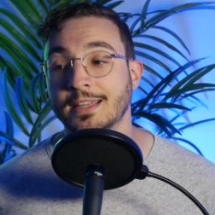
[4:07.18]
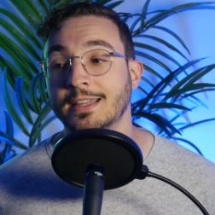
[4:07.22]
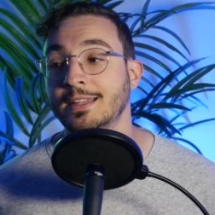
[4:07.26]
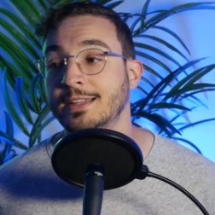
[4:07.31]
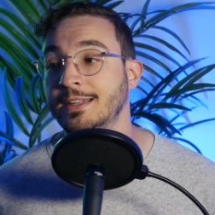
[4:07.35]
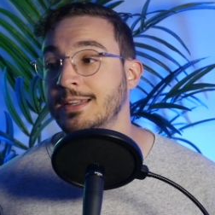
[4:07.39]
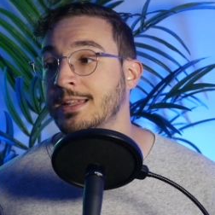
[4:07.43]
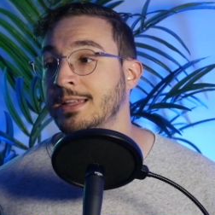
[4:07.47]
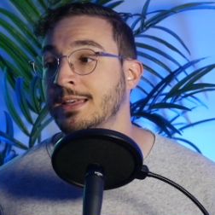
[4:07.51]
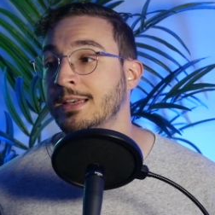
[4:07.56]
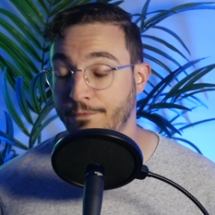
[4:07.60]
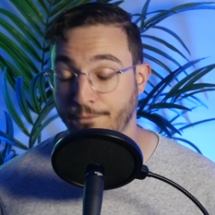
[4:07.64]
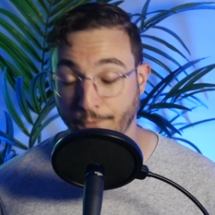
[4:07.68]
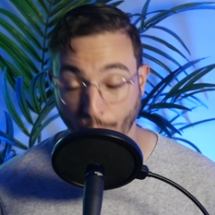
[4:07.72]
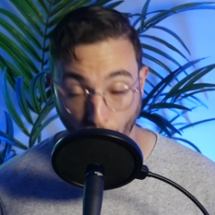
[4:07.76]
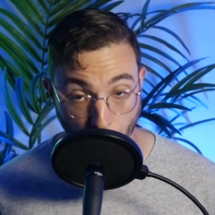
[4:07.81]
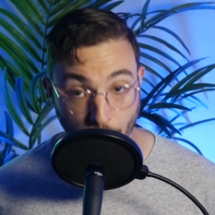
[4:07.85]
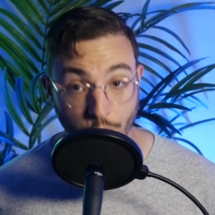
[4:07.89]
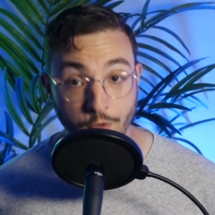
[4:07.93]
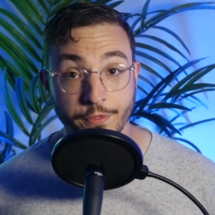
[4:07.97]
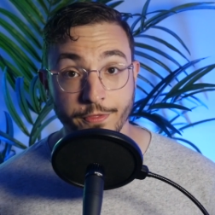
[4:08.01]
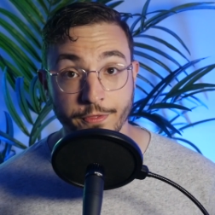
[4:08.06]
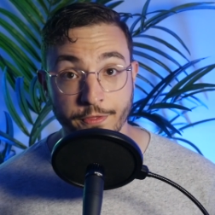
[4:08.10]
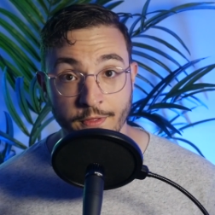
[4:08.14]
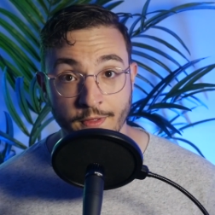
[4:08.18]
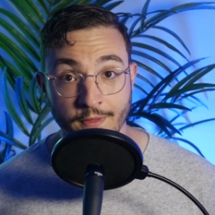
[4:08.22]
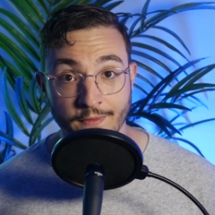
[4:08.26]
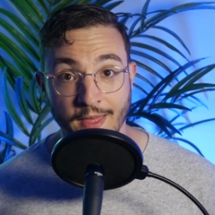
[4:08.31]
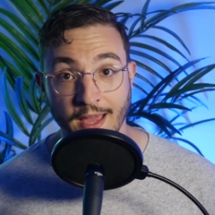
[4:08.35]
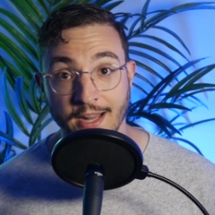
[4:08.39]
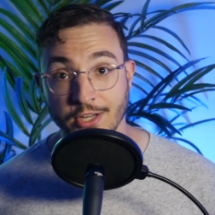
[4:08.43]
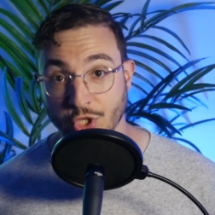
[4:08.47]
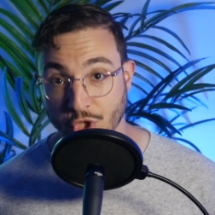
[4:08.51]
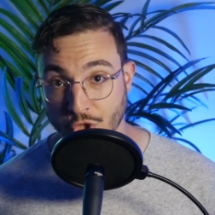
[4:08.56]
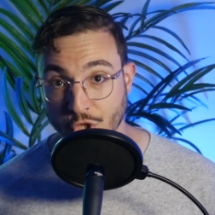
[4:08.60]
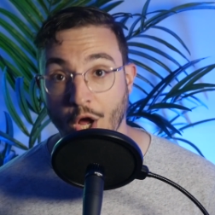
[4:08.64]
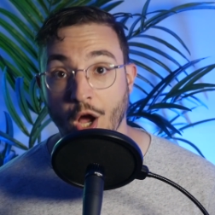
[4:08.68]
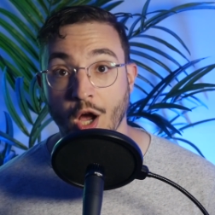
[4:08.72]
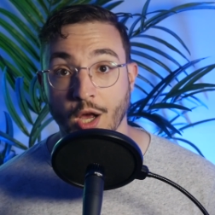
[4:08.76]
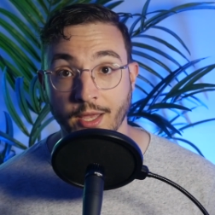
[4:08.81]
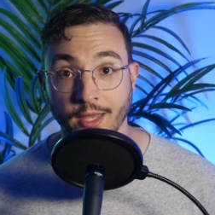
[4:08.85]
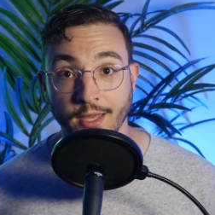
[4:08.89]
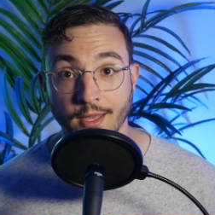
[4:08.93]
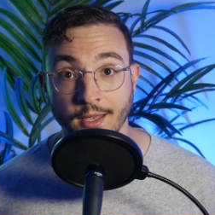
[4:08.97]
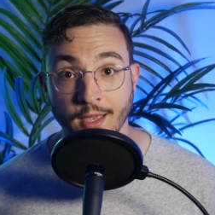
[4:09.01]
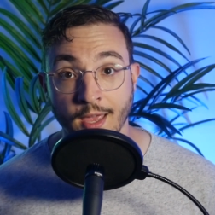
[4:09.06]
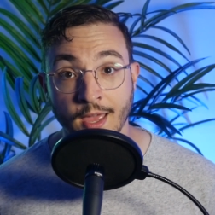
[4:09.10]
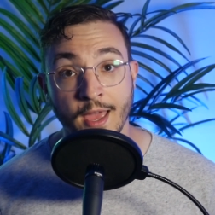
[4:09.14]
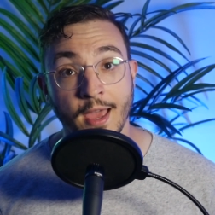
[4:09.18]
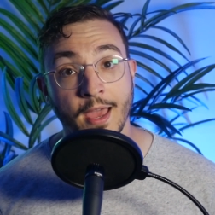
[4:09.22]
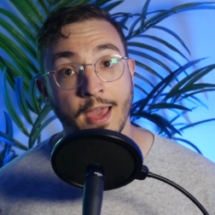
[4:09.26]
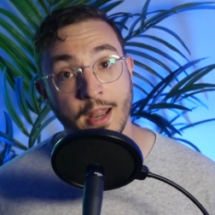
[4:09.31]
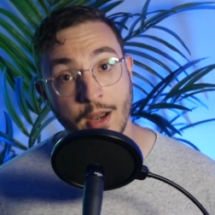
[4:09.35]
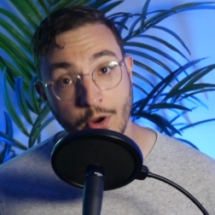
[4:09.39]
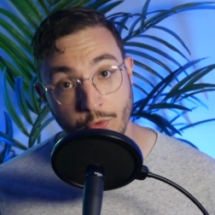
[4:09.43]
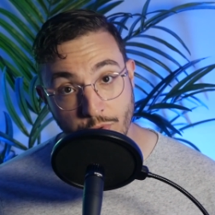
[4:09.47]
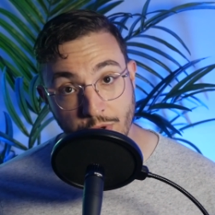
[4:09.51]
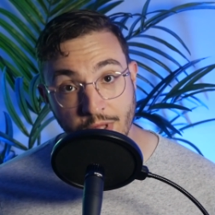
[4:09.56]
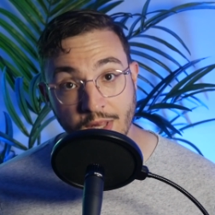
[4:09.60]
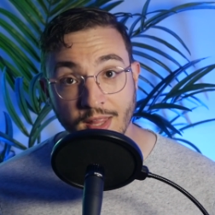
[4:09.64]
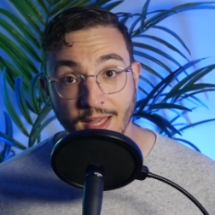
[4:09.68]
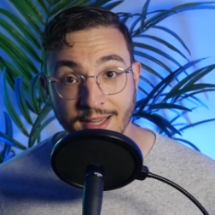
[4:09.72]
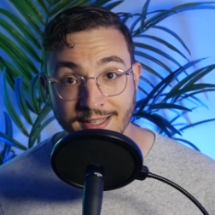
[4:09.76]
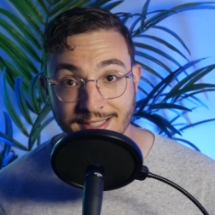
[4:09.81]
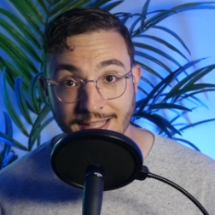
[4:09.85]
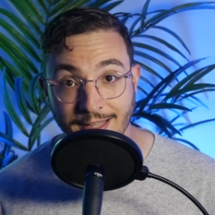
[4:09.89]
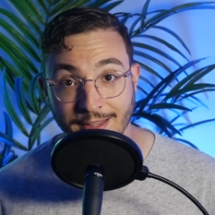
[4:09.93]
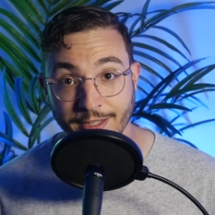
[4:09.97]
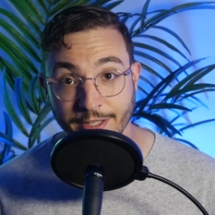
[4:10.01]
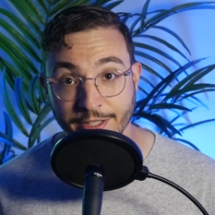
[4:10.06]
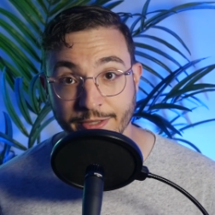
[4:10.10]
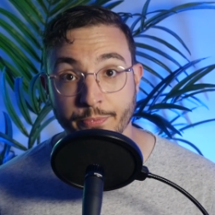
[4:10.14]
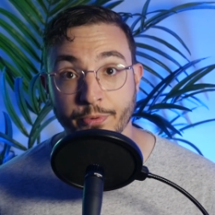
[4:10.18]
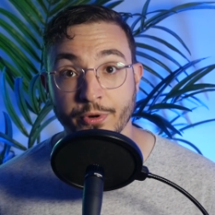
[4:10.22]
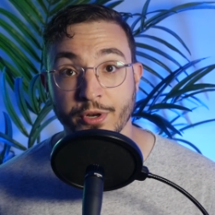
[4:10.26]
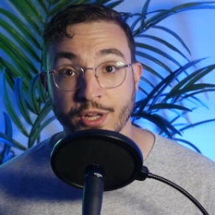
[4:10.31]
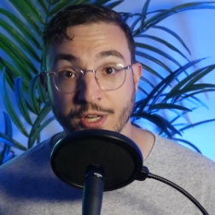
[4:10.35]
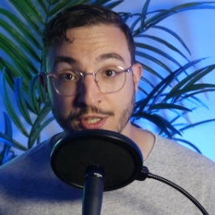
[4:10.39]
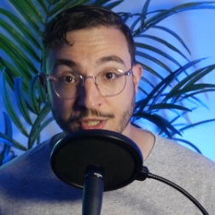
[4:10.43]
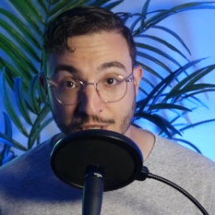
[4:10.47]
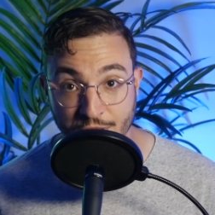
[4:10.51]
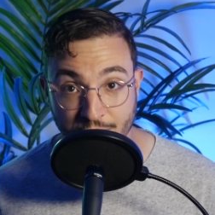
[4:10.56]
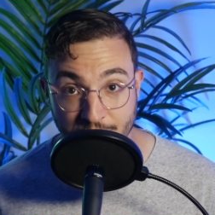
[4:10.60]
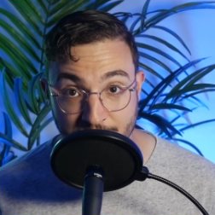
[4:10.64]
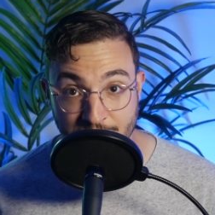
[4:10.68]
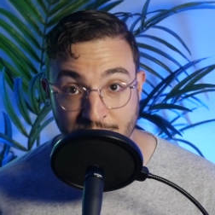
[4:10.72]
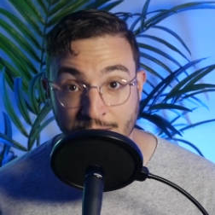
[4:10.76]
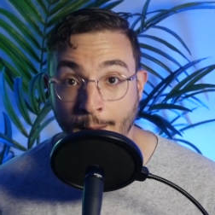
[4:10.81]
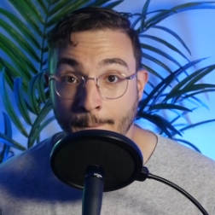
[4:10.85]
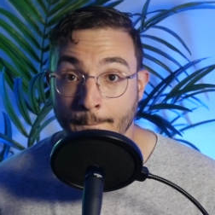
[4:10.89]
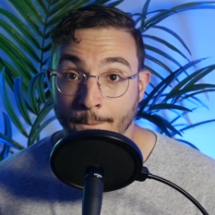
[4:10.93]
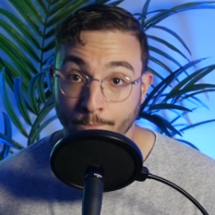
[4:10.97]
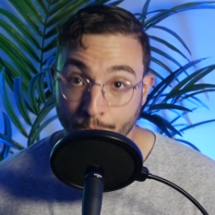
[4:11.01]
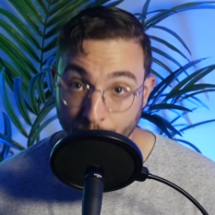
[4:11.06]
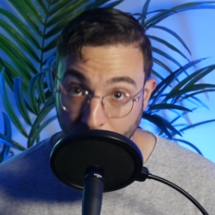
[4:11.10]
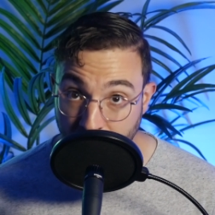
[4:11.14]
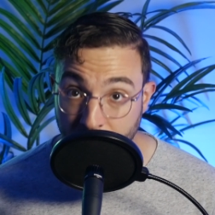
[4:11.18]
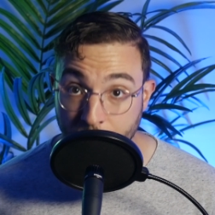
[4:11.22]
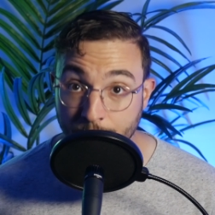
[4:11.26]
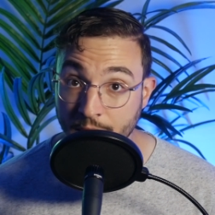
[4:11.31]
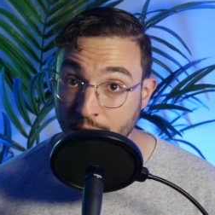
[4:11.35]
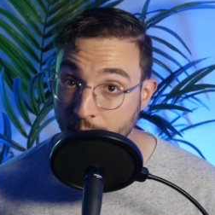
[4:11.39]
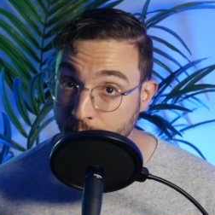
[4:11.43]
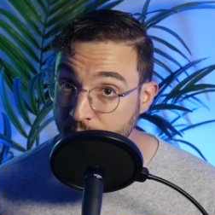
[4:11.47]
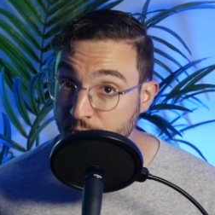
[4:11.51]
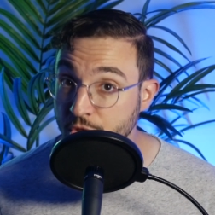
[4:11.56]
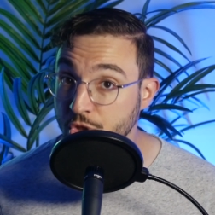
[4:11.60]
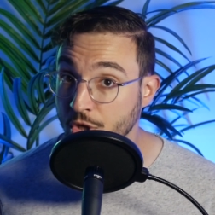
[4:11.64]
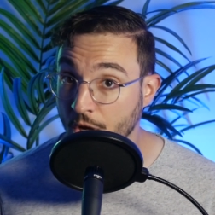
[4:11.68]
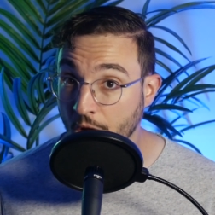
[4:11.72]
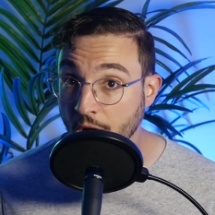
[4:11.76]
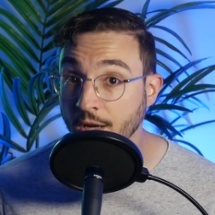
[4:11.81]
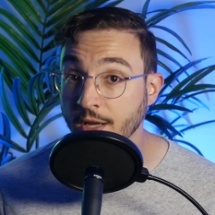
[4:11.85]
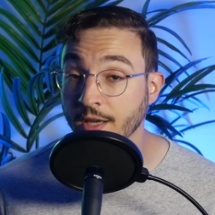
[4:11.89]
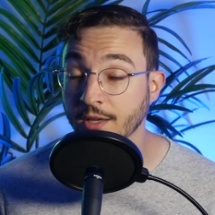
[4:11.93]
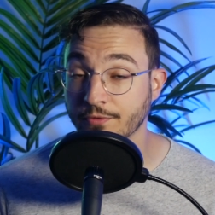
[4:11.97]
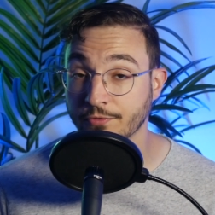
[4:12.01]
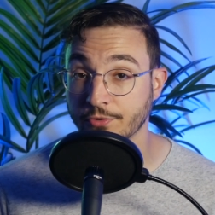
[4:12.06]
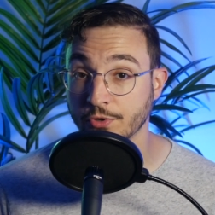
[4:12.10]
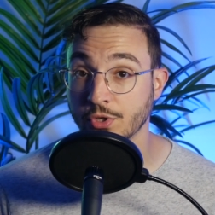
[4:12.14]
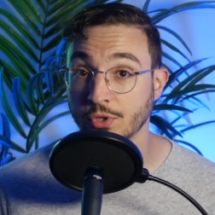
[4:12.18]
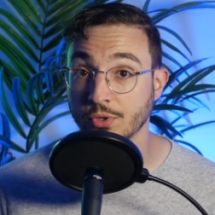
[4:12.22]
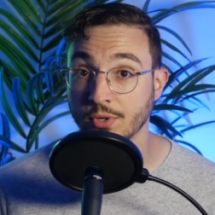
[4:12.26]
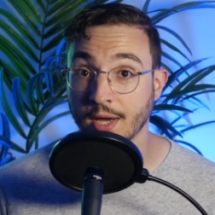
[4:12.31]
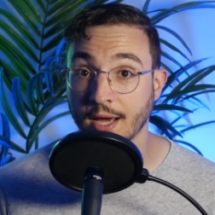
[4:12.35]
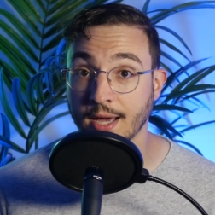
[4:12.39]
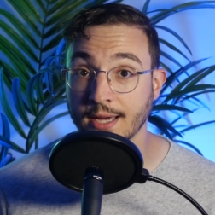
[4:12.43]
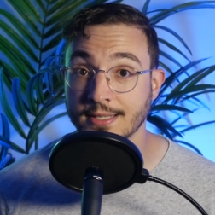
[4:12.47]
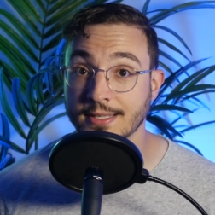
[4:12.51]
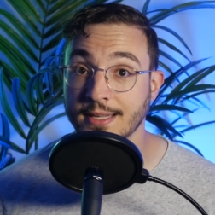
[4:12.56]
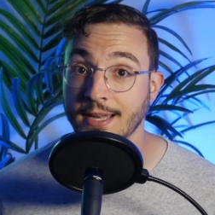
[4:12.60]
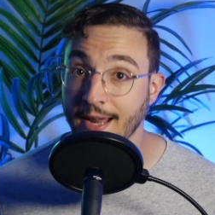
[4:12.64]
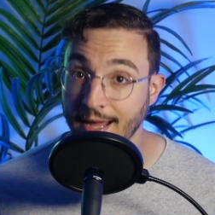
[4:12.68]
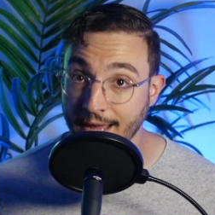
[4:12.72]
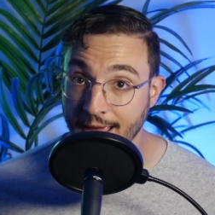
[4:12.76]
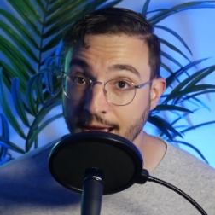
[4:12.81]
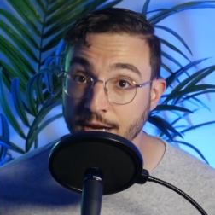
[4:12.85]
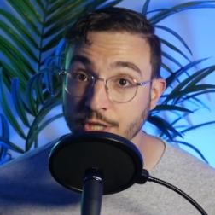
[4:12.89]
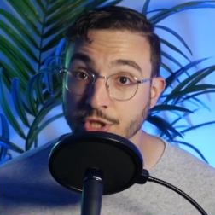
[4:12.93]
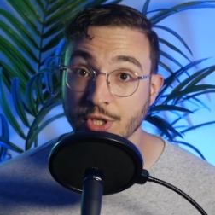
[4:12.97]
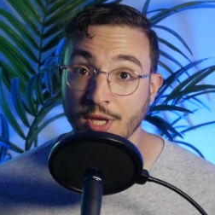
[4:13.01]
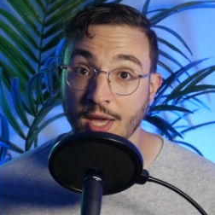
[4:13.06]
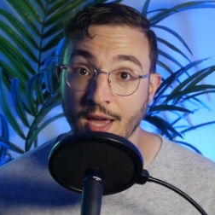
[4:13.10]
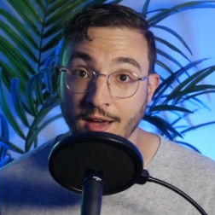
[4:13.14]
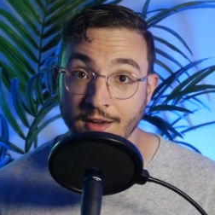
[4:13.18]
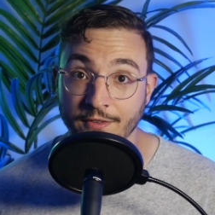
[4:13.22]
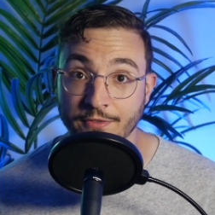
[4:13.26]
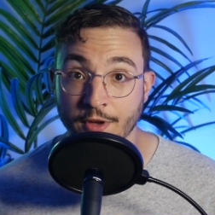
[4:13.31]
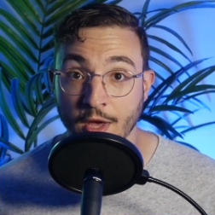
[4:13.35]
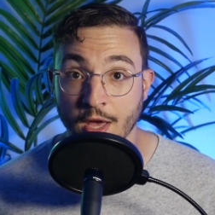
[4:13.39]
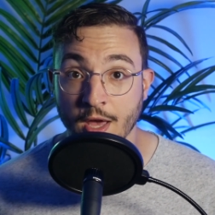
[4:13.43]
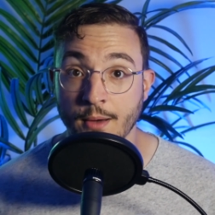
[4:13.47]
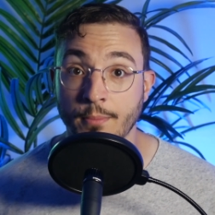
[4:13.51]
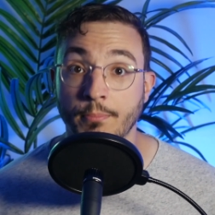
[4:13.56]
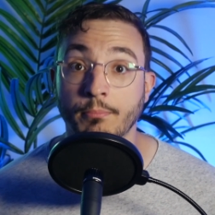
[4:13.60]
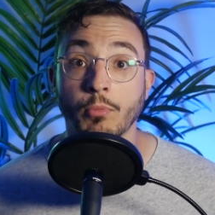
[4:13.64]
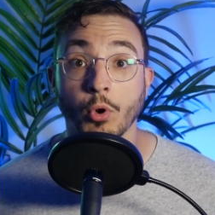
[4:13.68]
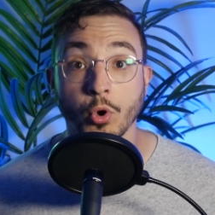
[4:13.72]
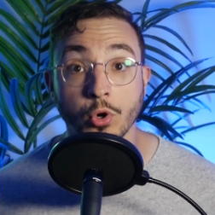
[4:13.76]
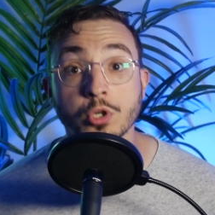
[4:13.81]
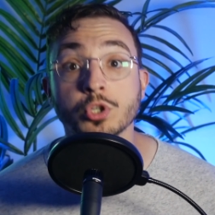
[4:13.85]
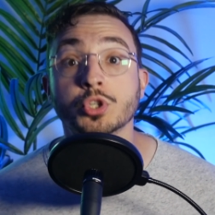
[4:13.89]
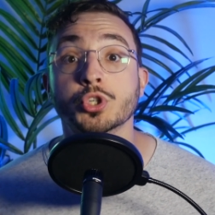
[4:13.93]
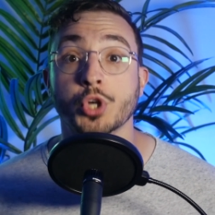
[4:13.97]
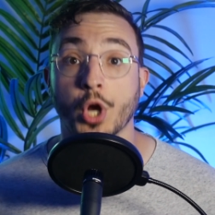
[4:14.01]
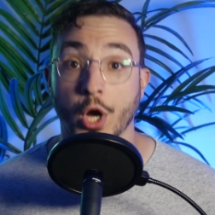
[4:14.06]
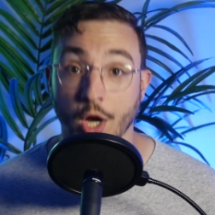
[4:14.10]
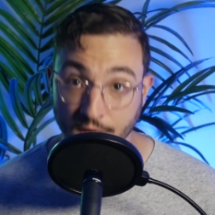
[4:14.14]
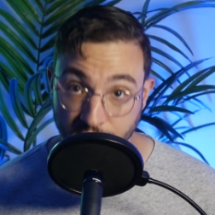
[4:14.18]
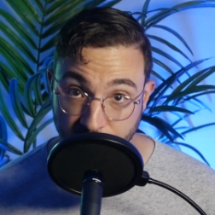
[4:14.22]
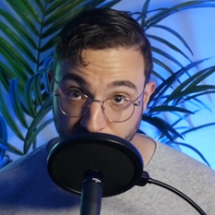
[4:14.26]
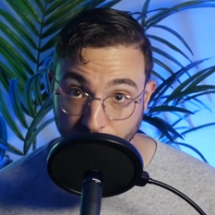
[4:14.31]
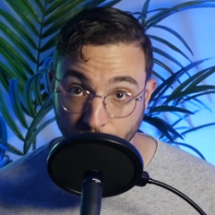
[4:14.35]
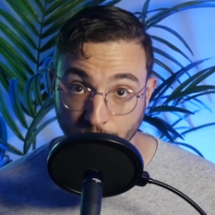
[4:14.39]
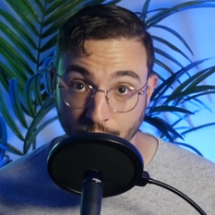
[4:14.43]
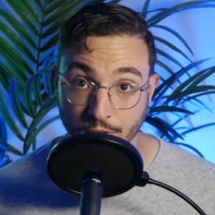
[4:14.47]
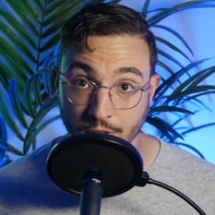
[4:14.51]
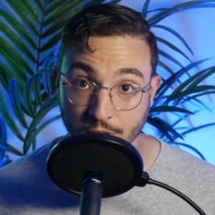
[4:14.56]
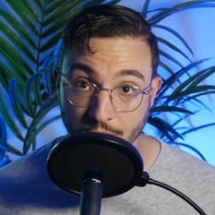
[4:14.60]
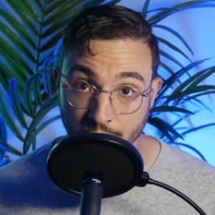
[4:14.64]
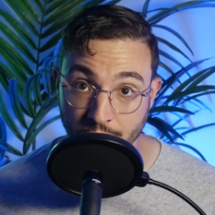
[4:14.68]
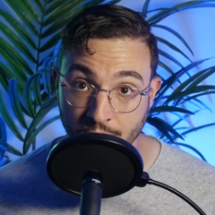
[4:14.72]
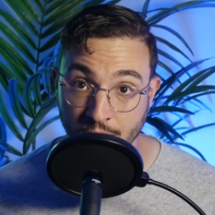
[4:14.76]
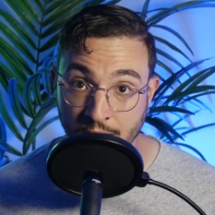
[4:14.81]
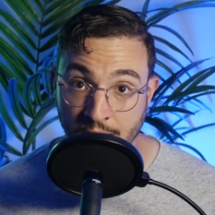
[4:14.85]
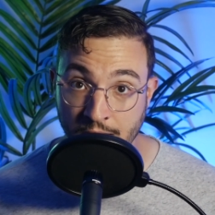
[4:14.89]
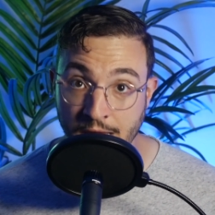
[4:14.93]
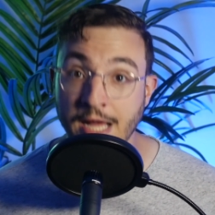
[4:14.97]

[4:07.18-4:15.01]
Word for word: in fourth. That's shocking. And I realize that these predictions may be a bit shocking for you guys, and I actually have more shocks for you.